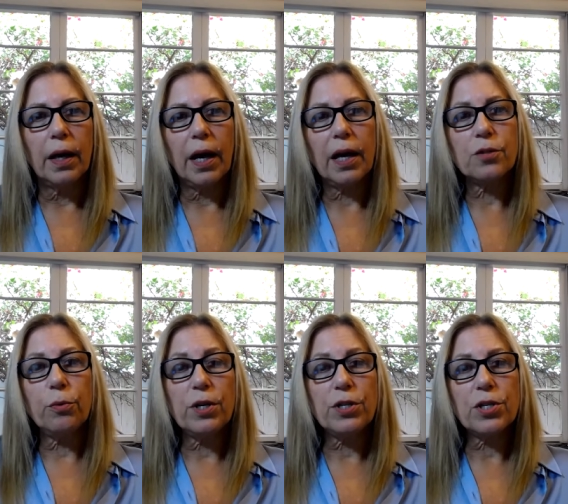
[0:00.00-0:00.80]
As we
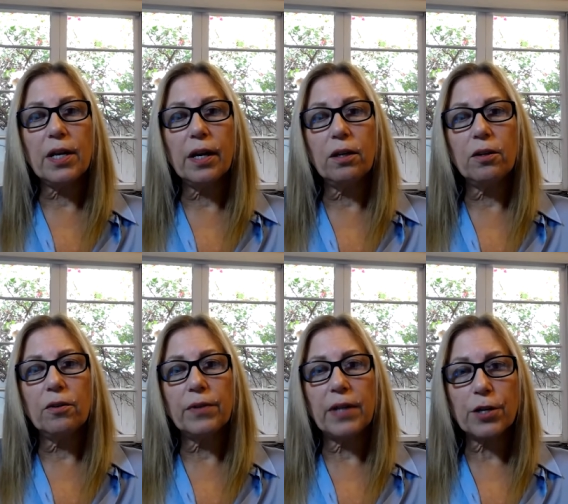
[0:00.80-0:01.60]
reach the end of
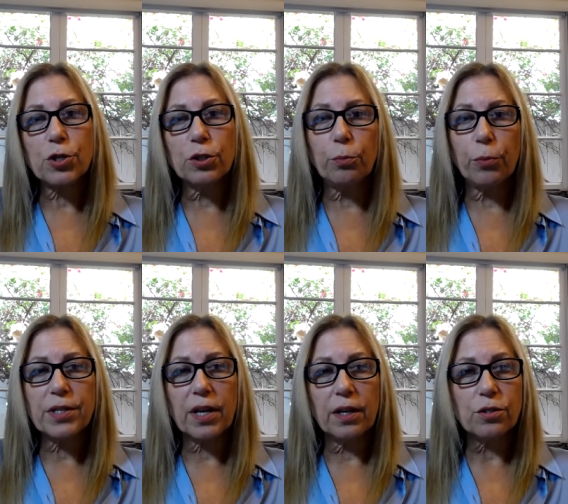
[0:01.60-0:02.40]
National Breast
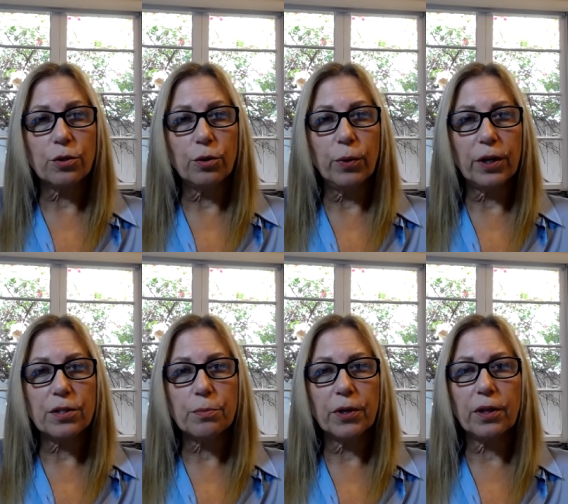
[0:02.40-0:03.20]
Cancer Awareness Month,